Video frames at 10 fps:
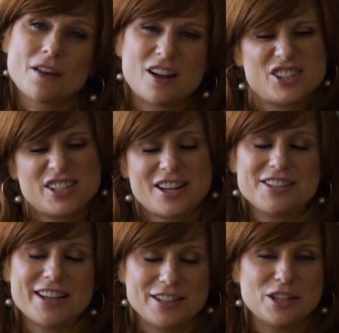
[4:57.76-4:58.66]
on just how
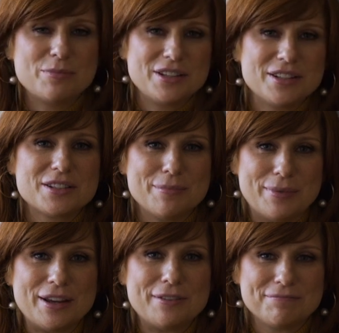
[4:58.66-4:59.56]
sexy business can
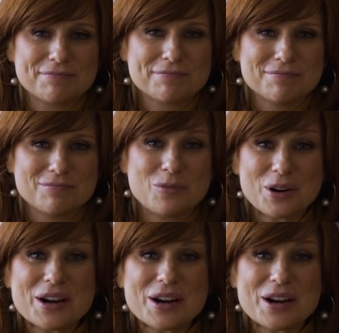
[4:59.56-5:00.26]
be. We're